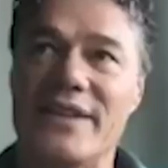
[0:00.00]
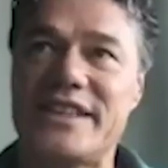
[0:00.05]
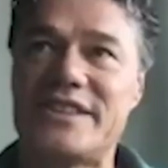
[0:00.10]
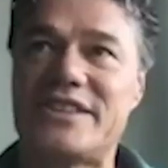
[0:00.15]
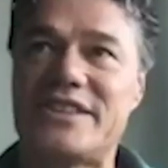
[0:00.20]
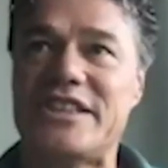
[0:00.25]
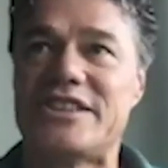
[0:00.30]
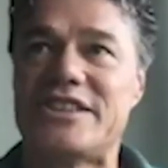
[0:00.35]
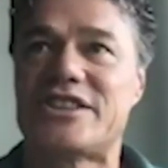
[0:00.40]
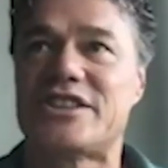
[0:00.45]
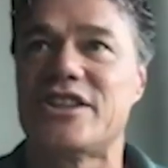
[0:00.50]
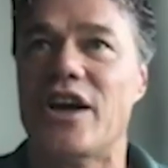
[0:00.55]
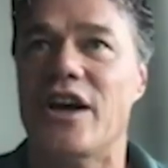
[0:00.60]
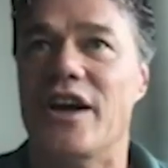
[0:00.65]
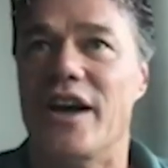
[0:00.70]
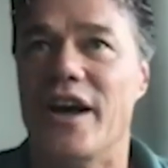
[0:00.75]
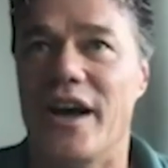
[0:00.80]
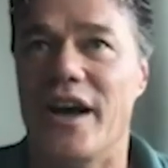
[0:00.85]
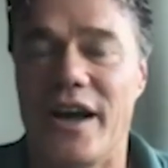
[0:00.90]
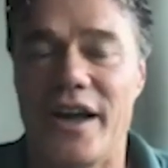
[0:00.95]
this is
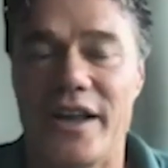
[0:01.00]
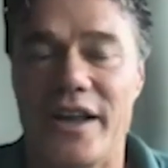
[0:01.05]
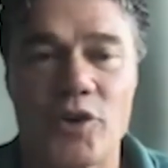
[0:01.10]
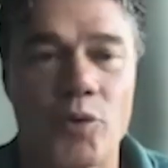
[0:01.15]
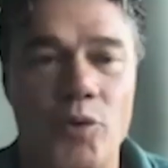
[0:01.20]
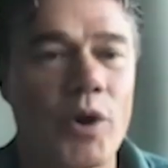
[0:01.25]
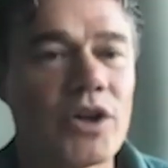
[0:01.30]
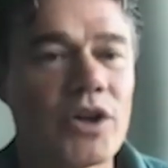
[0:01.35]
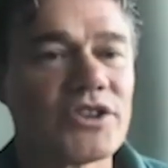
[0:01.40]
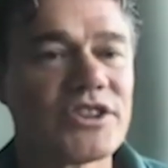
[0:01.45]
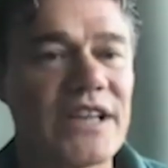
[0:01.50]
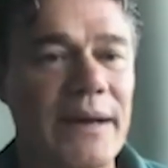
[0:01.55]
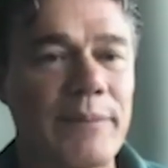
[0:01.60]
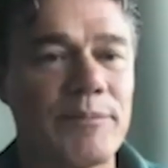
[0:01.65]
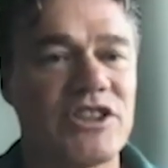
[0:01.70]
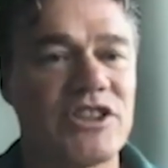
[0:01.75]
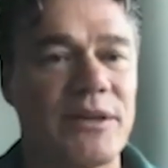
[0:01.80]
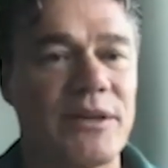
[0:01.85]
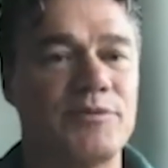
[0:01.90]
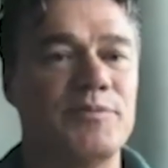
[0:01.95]
uh, the World
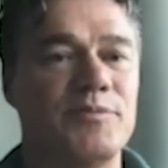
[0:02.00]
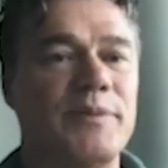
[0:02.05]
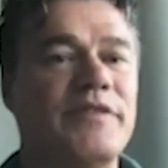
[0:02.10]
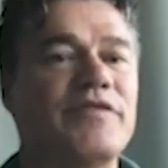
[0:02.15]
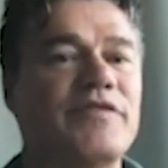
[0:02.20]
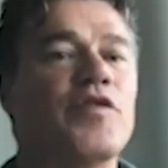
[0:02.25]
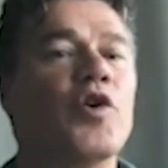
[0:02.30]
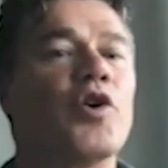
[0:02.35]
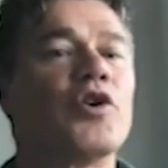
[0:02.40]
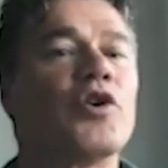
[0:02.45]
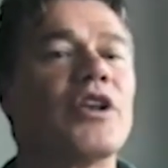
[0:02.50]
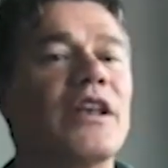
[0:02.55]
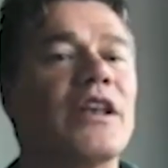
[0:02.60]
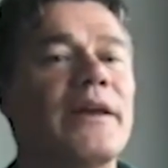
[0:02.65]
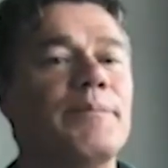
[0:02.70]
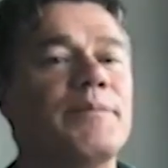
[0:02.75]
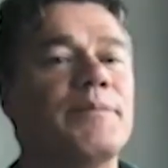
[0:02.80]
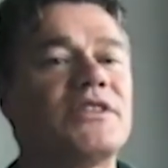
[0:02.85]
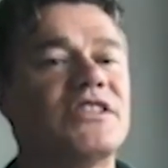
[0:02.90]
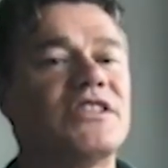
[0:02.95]
Championships before an
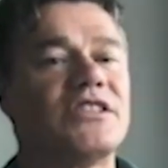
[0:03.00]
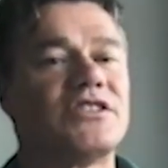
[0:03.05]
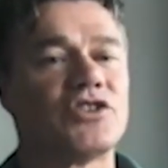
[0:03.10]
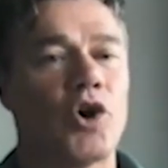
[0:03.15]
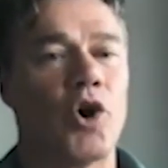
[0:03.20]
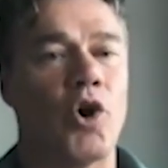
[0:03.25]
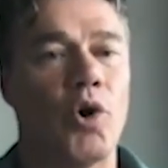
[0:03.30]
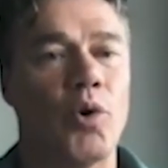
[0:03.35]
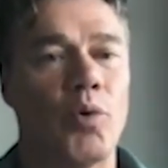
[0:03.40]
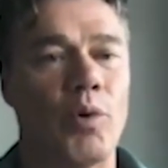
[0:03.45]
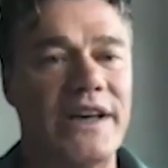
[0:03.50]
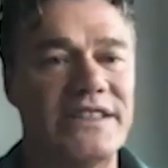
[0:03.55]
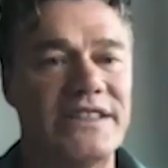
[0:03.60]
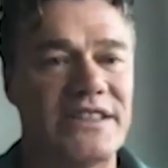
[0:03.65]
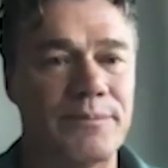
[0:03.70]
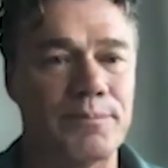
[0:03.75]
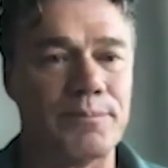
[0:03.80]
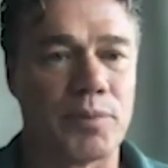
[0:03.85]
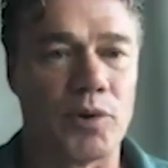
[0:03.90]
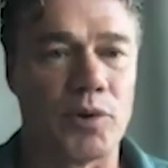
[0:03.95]
Olympics is
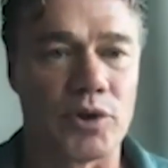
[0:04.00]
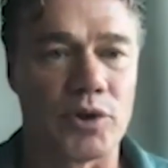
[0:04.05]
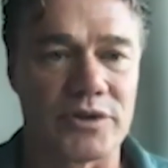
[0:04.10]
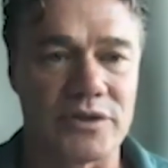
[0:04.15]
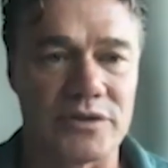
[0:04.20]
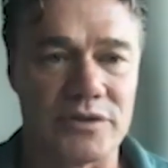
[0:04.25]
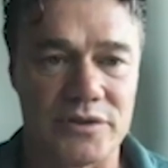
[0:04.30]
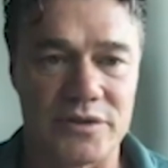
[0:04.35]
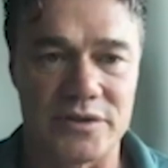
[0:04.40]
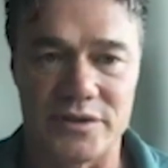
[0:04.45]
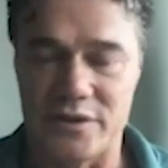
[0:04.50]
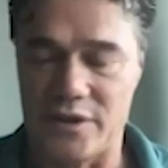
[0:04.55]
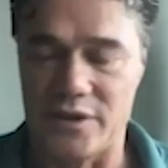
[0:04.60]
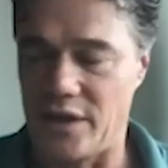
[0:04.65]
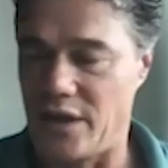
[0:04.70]
always important.